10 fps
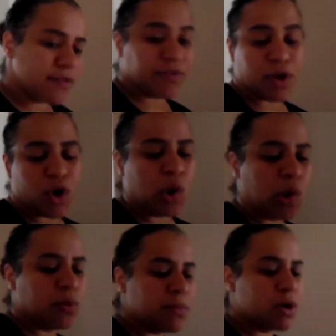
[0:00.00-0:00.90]
if they're
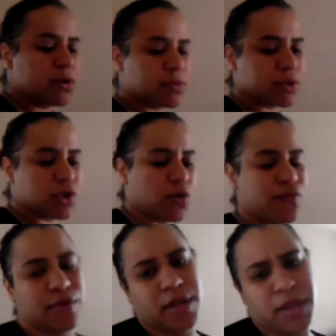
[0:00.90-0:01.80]
home, which
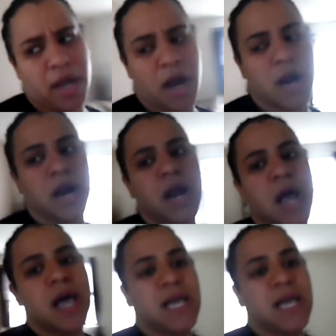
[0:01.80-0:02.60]
hopefully they are.